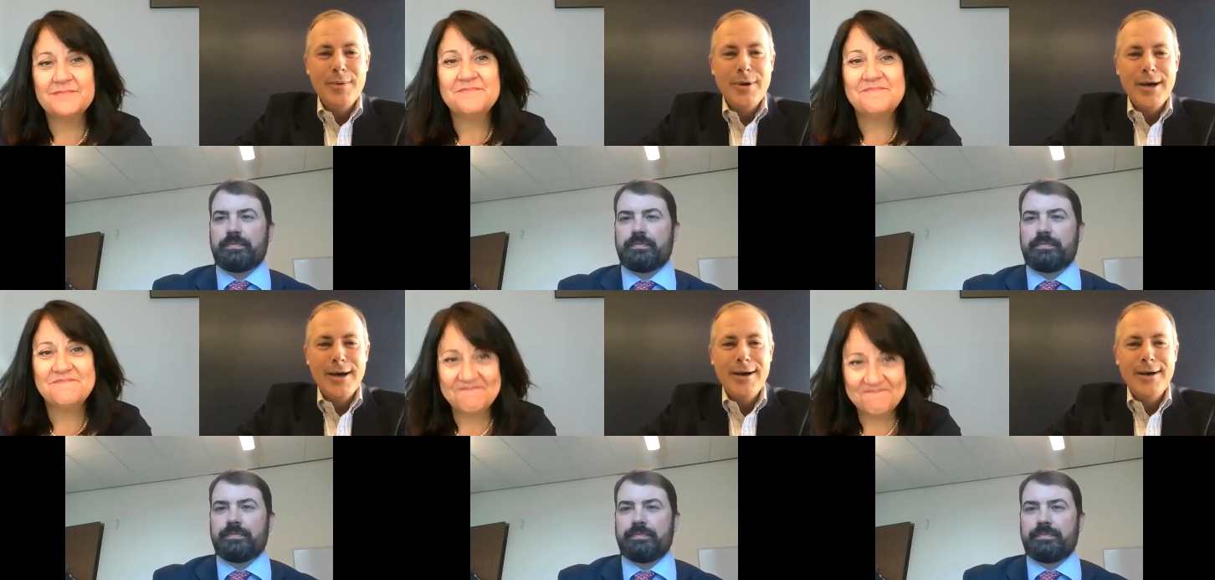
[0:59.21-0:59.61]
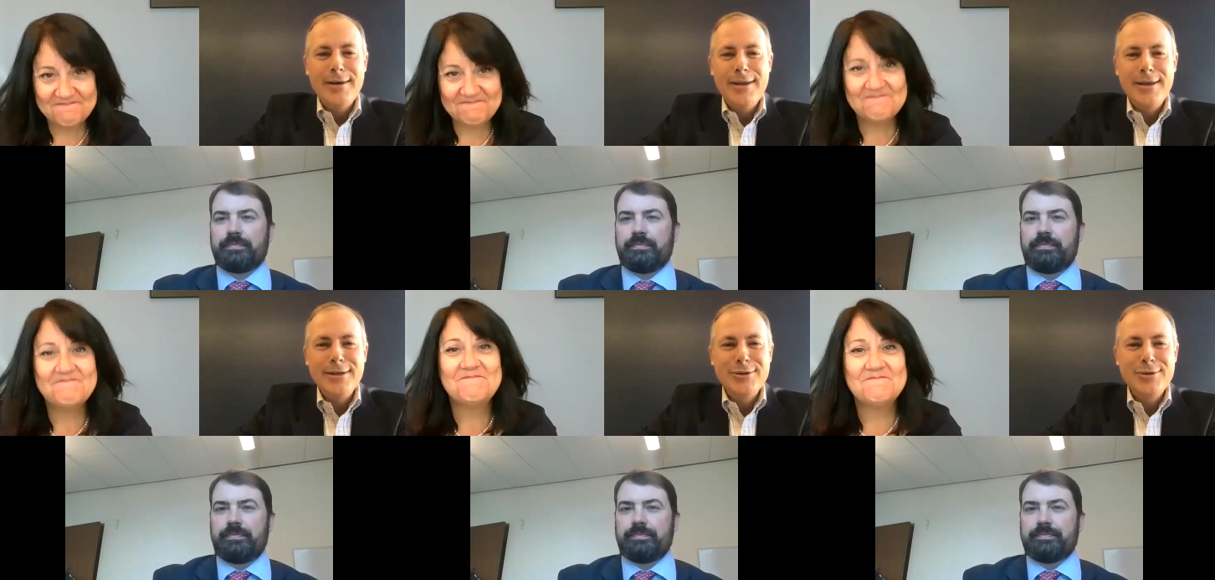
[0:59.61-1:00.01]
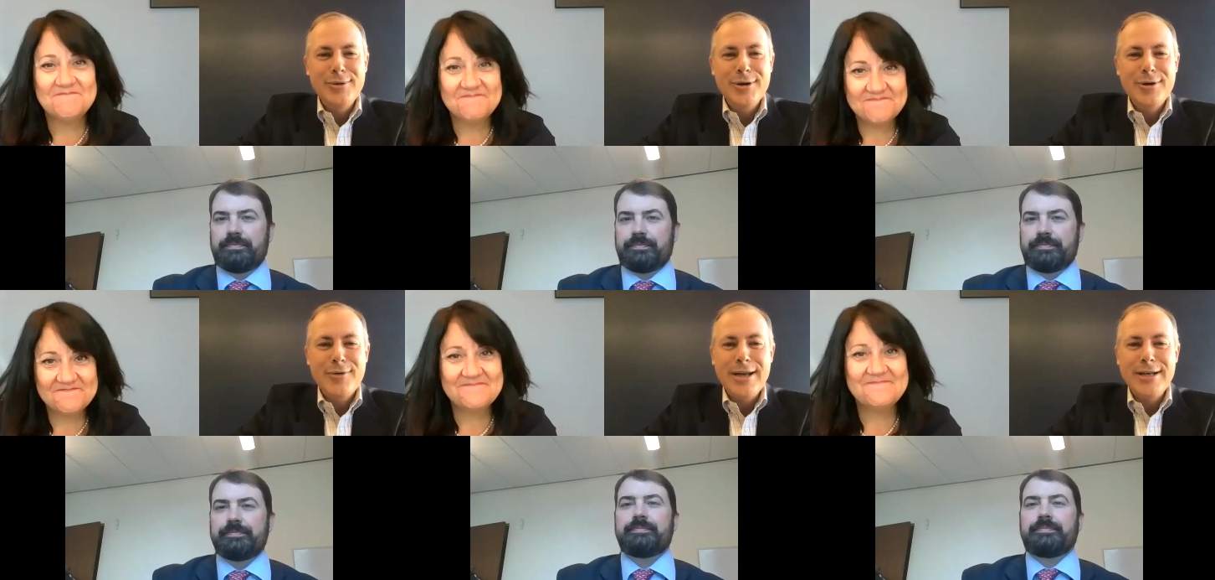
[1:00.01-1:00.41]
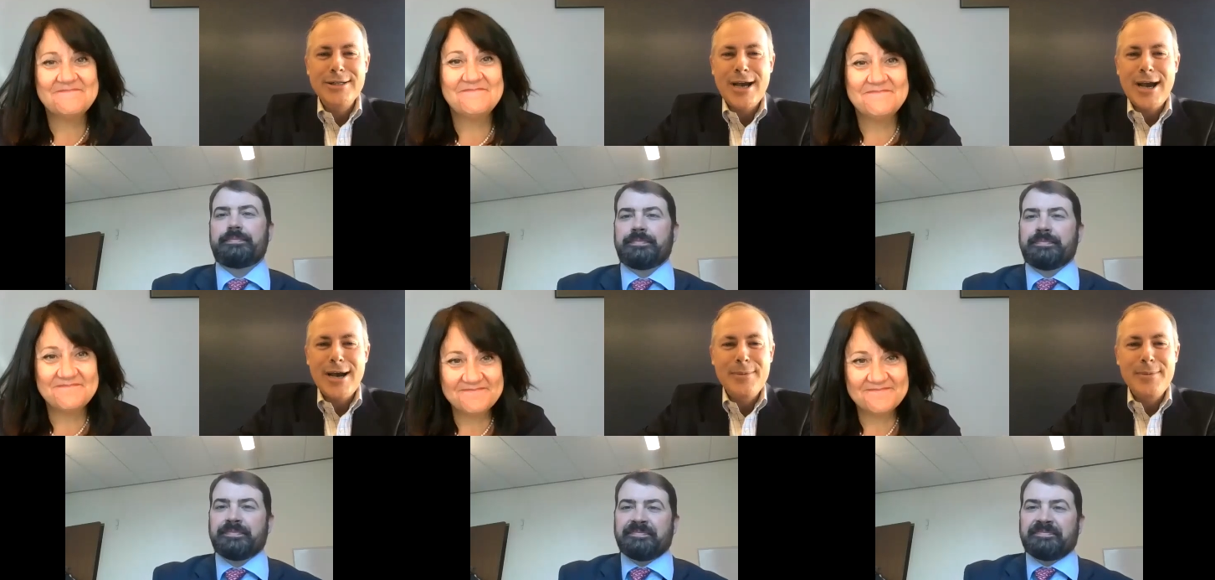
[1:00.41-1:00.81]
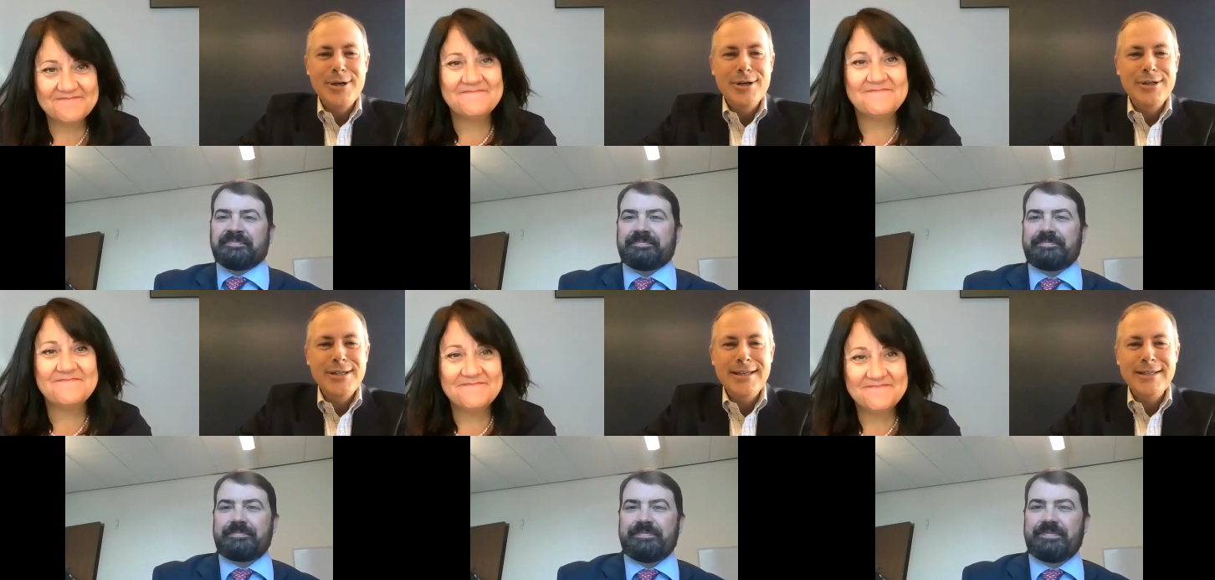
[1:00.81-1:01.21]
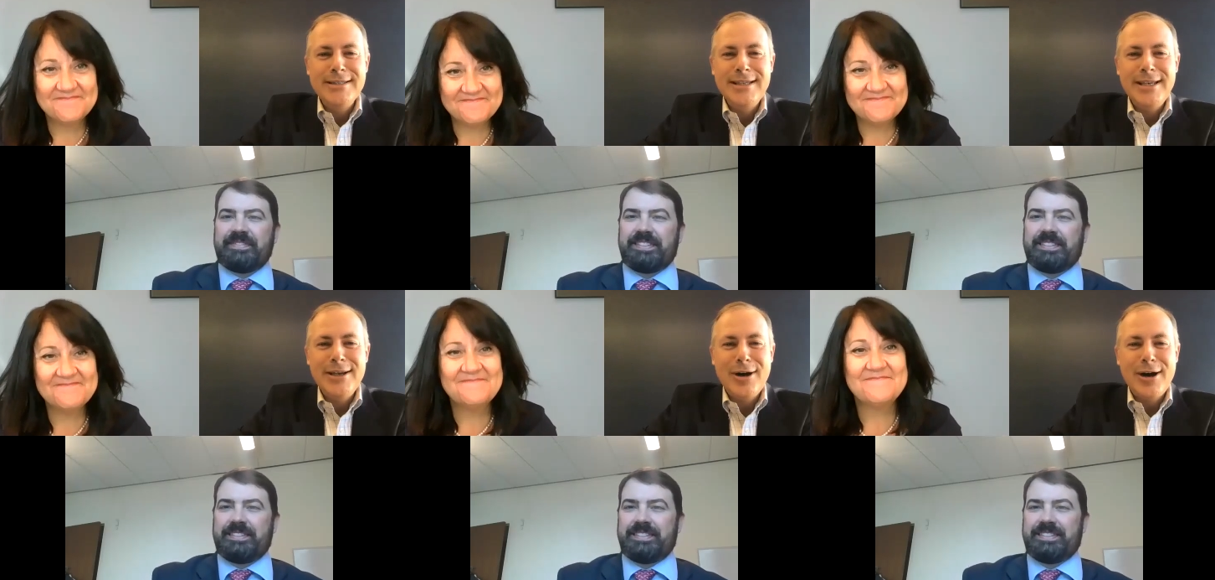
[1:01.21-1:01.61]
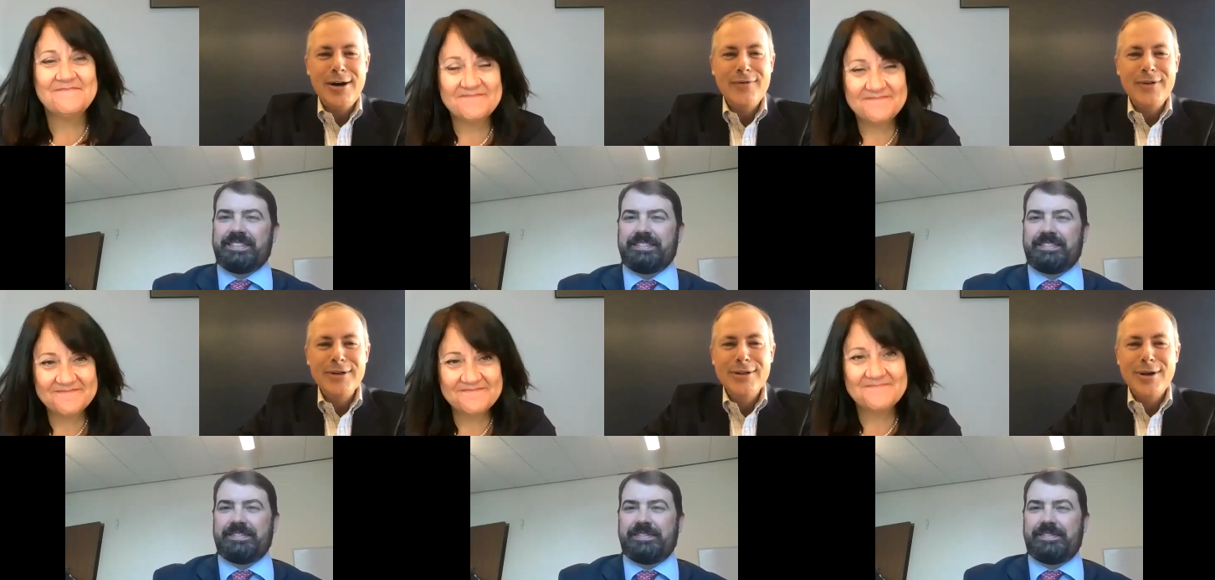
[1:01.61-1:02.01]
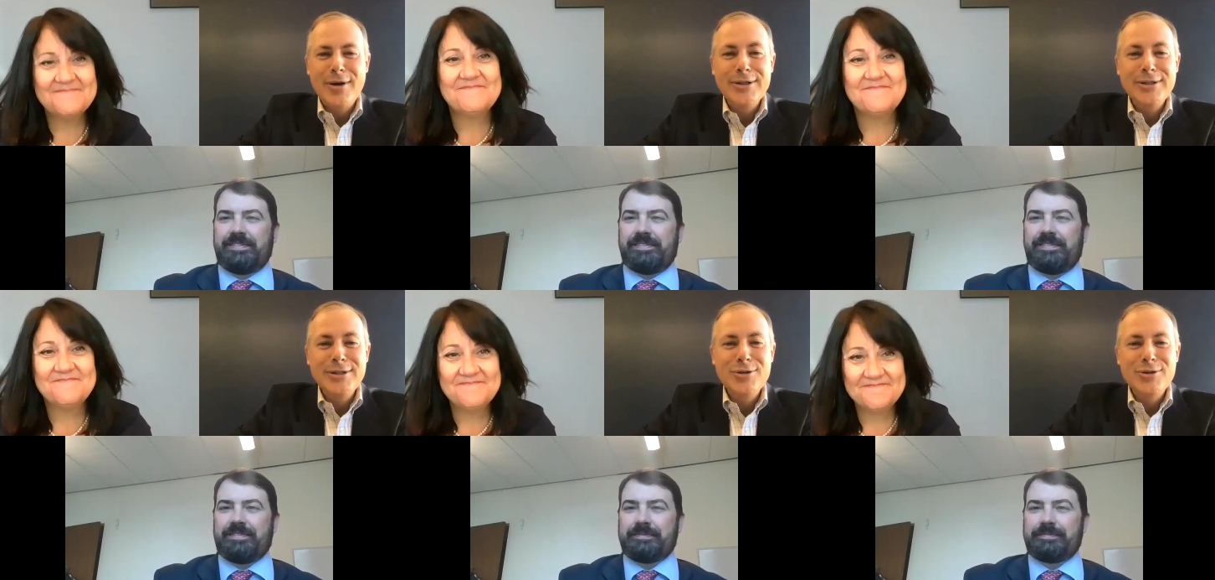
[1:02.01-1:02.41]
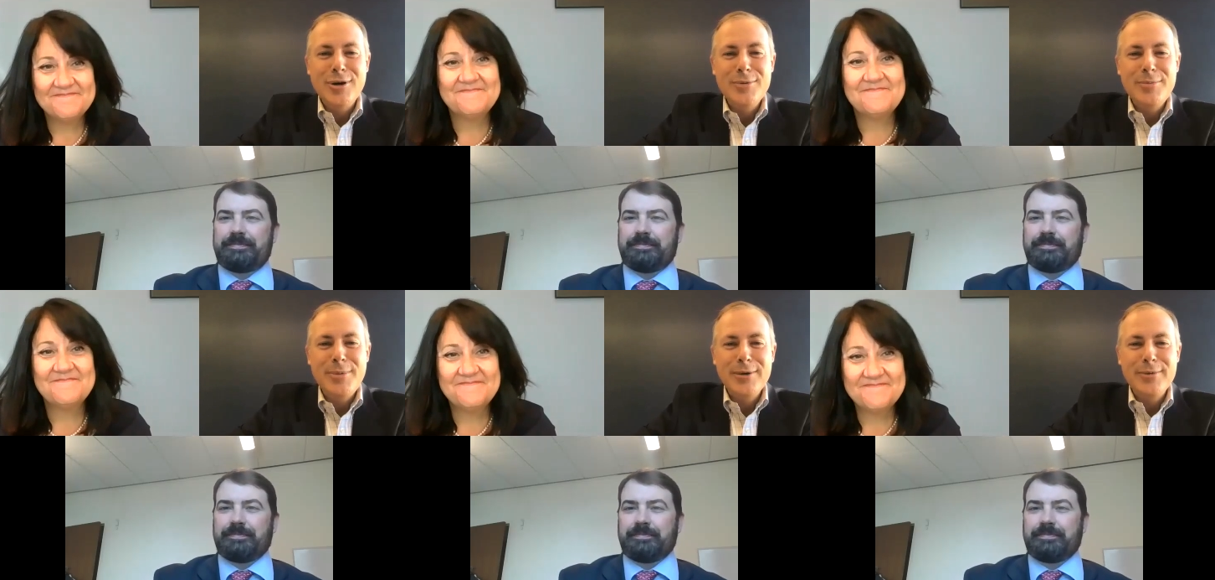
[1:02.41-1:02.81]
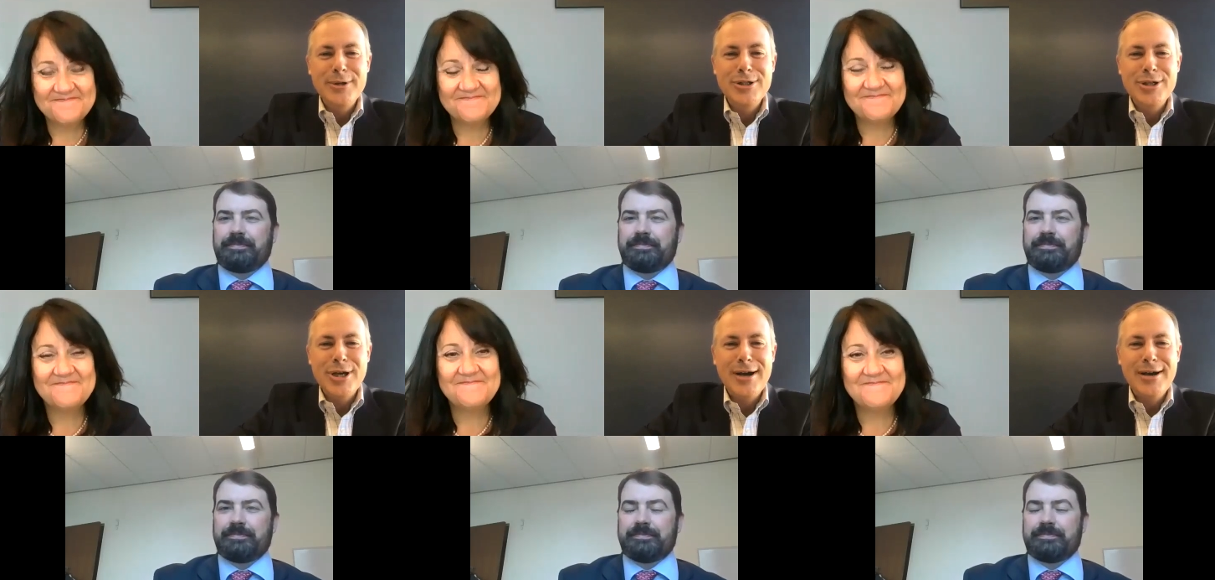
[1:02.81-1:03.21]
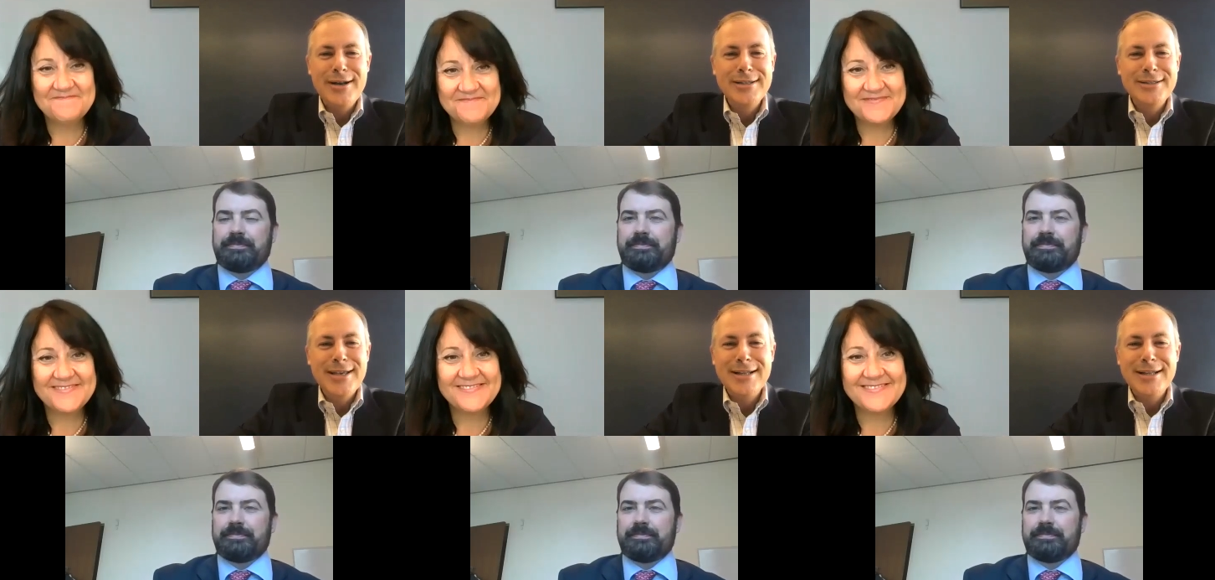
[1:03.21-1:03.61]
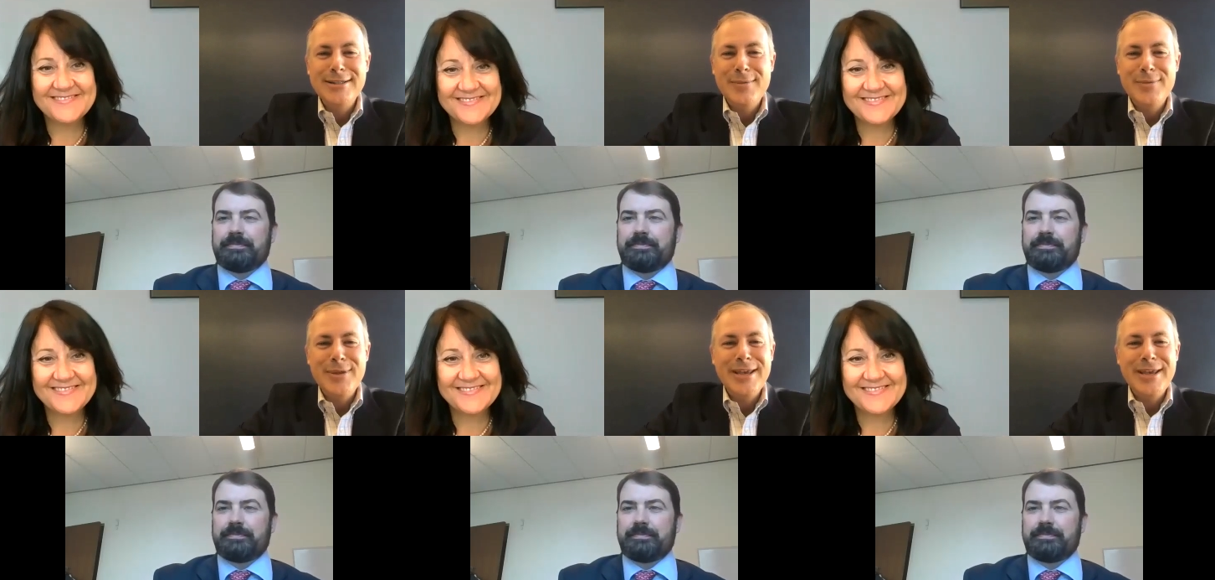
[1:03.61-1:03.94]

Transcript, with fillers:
Speaker 1: Uh, he's doing a great job in your DC office. Always enjoy being with John. He's got something